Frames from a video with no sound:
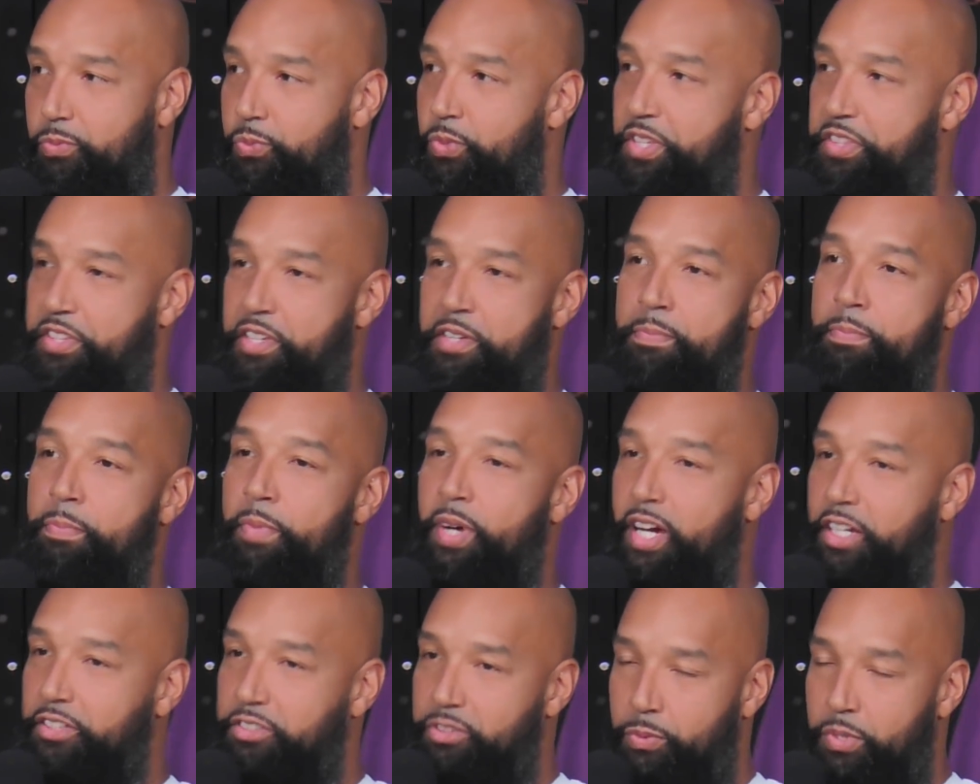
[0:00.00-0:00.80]
within
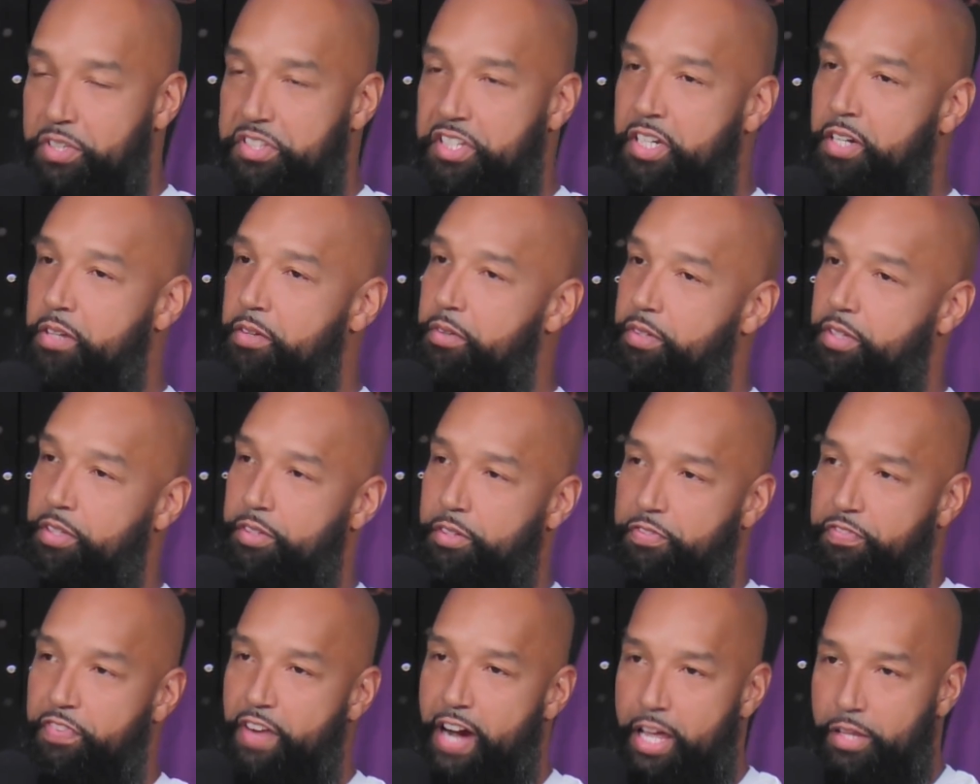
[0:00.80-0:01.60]
months or within the
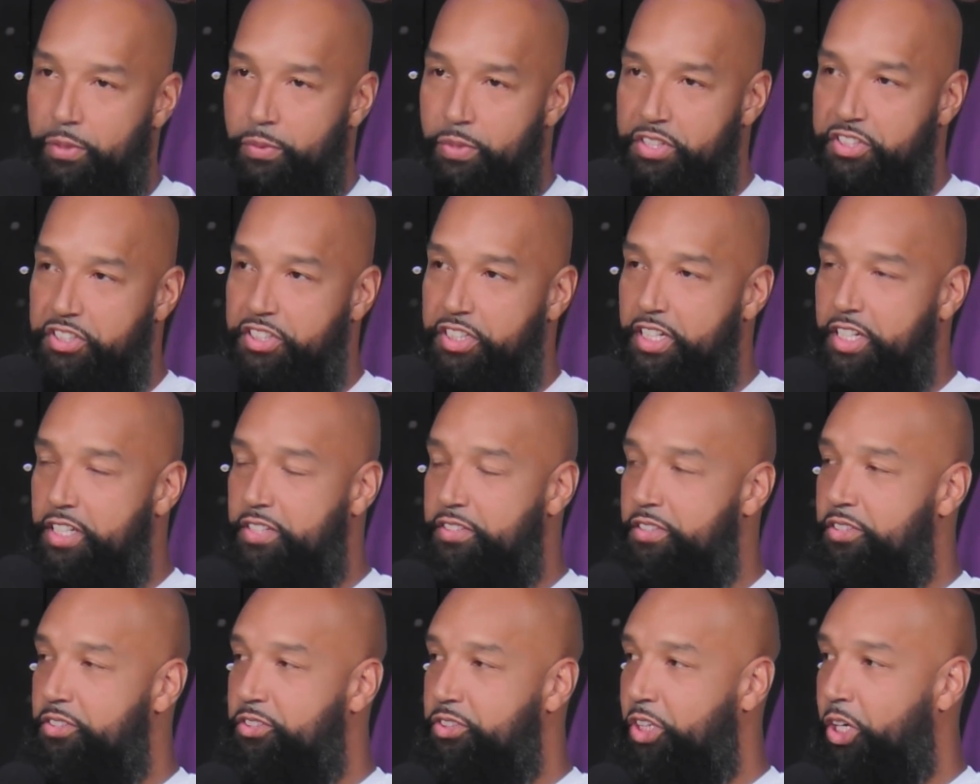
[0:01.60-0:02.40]
following
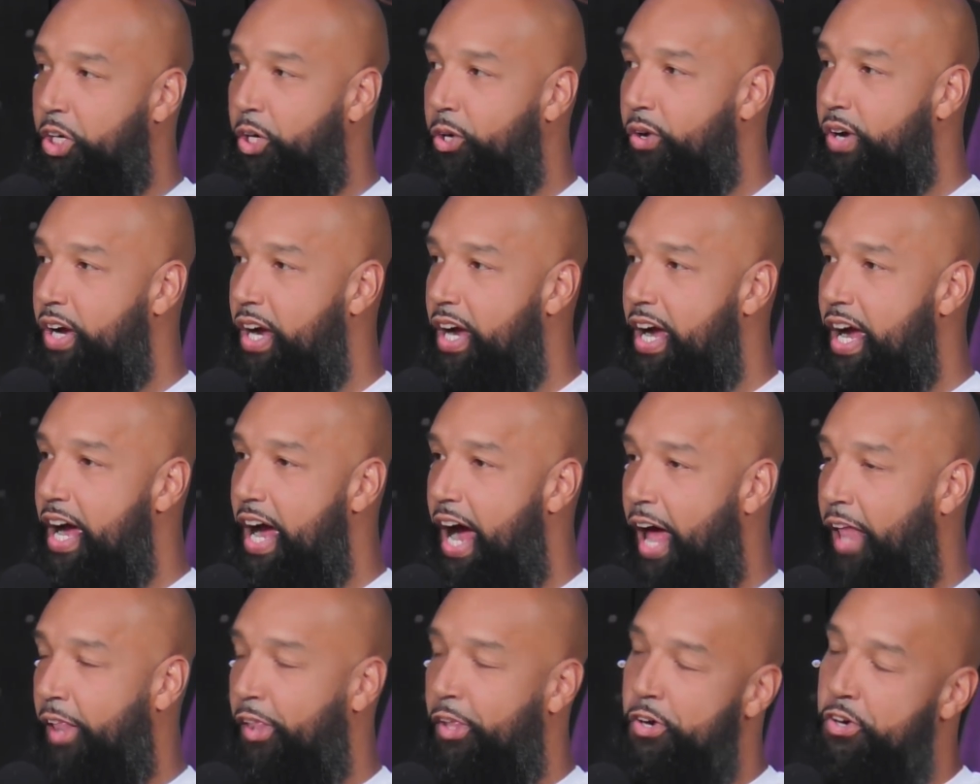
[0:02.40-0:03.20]
season. So
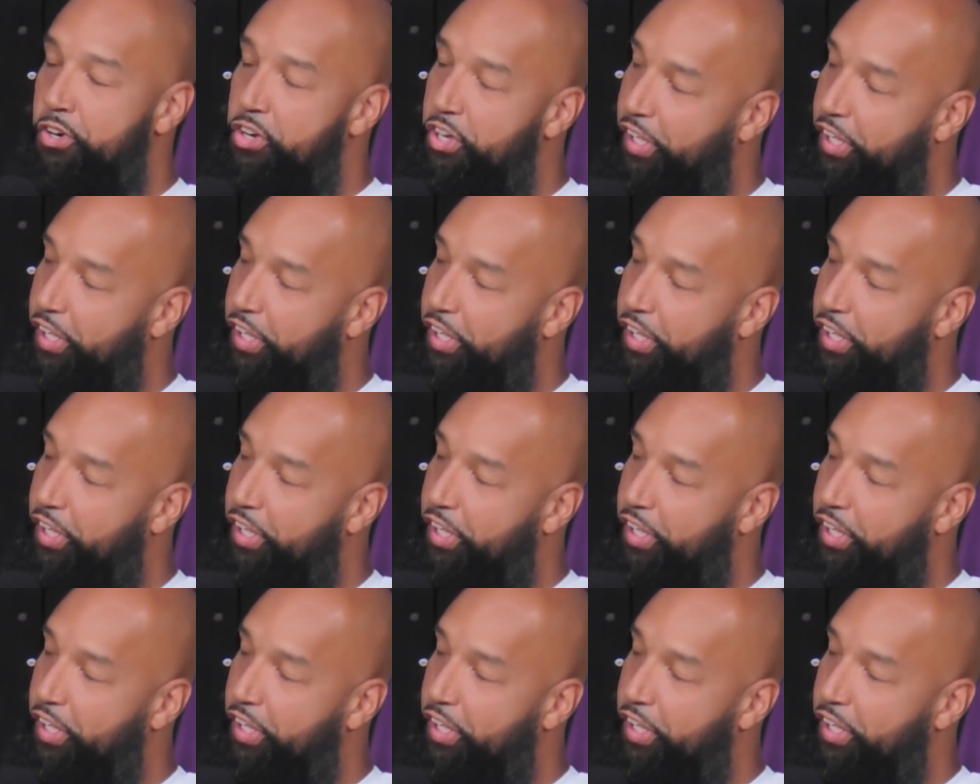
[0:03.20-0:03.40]
I learned a